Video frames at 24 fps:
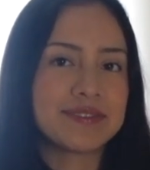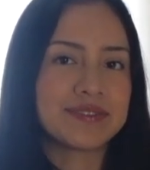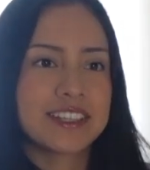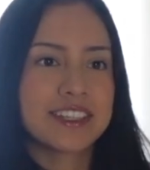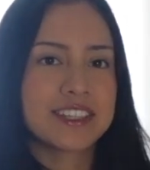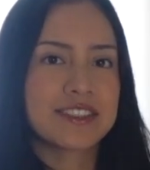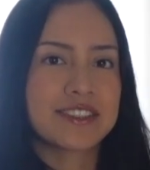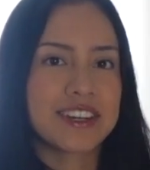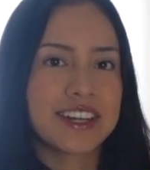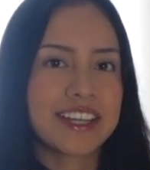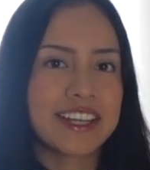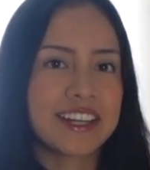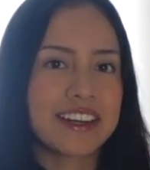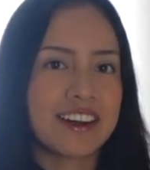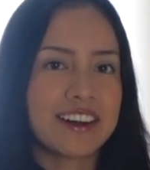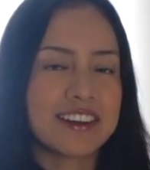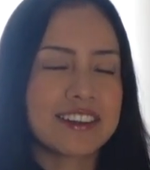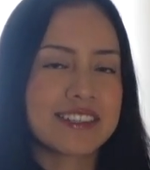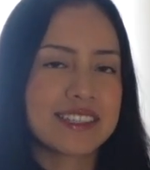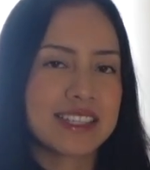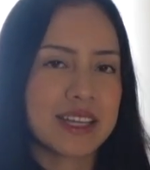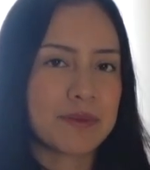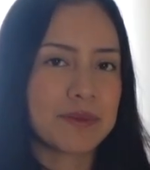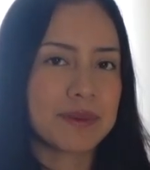drink it all
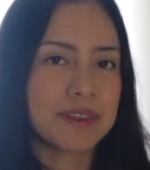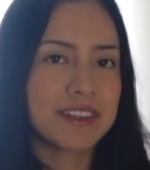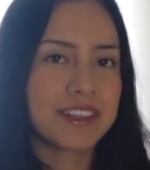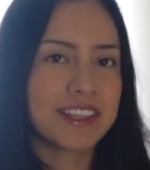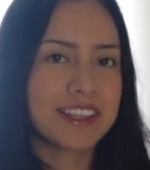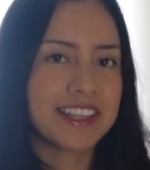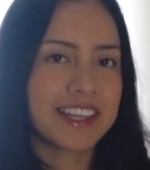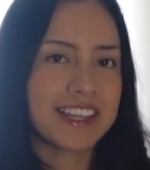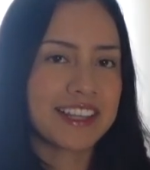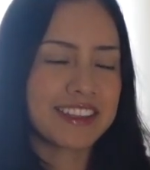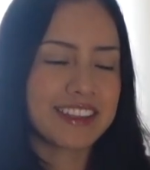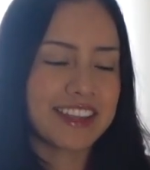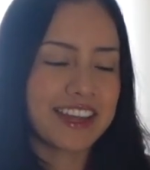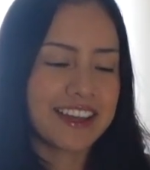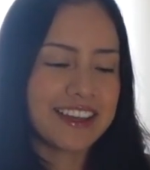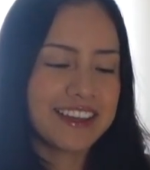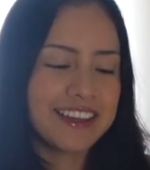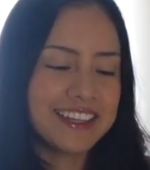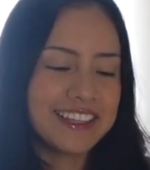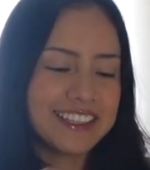separately like that?